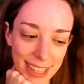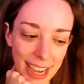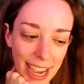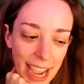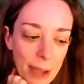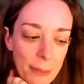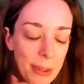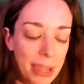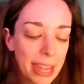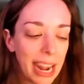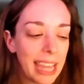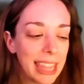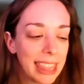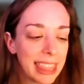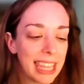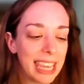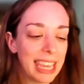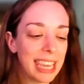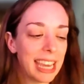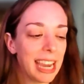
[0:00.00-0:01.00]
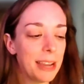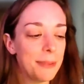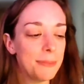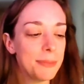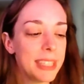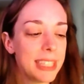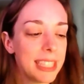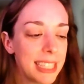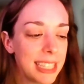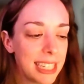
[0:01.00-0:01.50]
I mean, I think
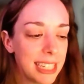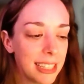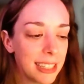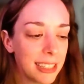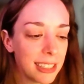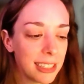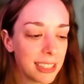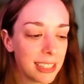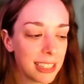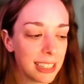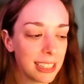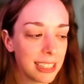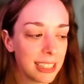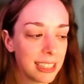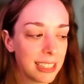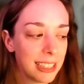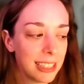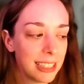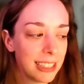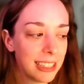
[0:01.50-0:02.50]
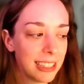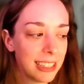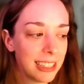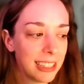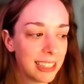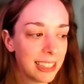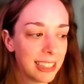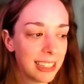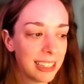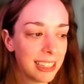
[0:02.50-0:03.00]
I'm still
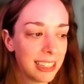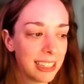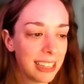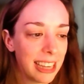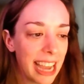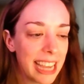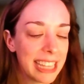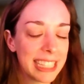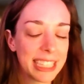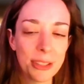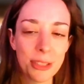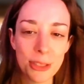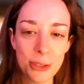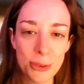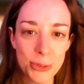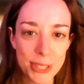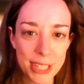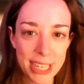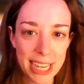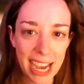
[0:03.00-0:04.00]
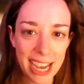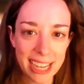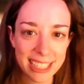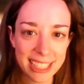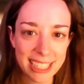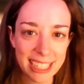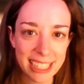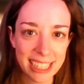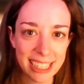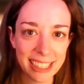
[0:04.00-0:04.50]
as
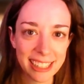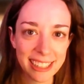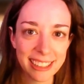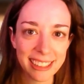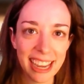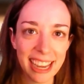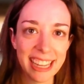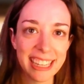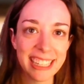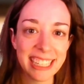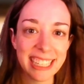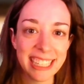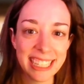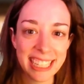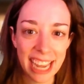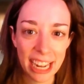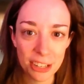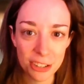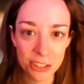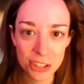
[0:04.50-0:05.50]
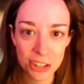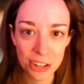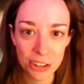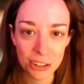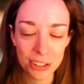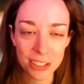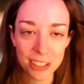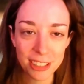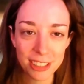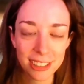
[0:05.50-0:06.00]
enthusiastic and
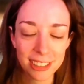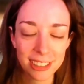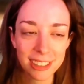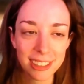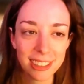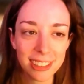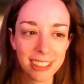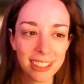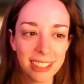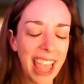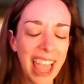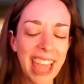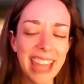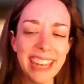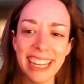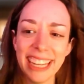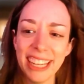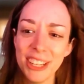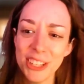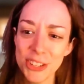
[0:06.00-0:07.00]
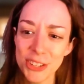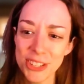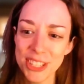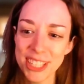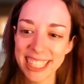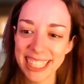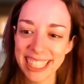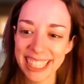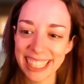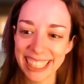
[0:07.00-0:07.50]
intentional. And
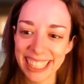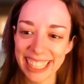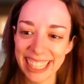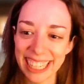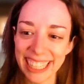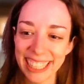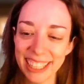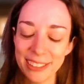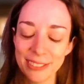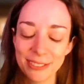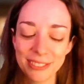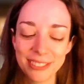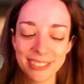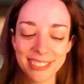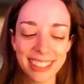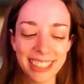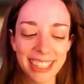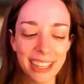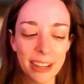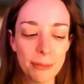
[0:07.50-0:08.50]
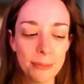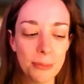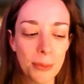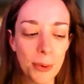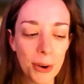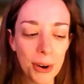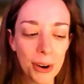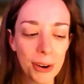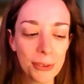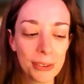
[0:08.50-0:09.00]
interestingly,
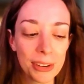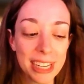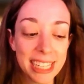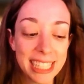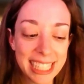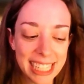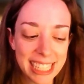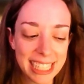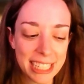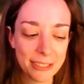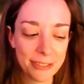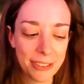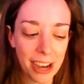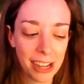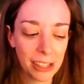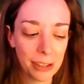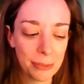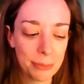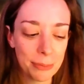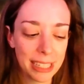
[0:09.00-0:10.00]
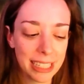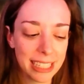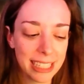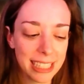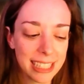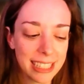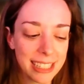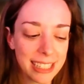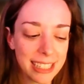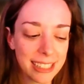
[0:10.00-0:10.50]
more recent
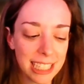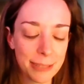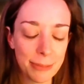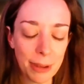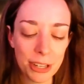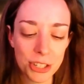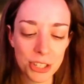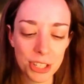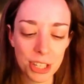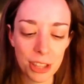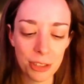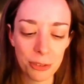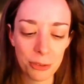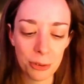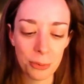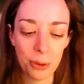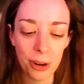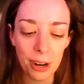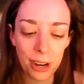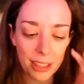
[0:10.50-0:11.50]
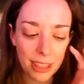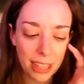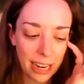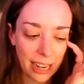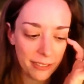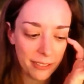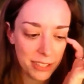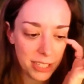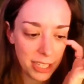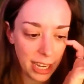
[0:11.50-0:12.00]
developments, especially through work that
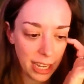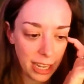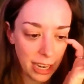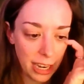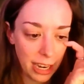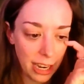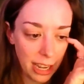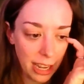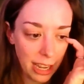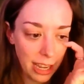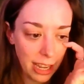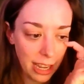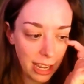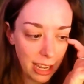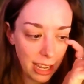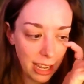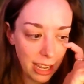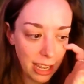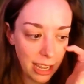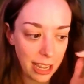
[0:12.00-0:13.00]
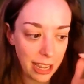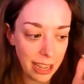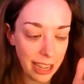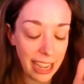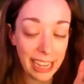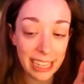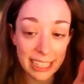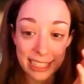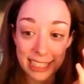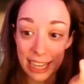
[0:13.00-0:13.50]
I've done
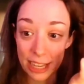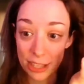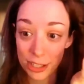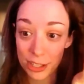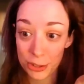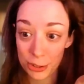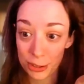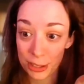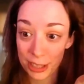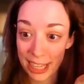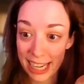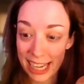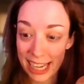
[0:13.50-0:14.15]
ancestrally,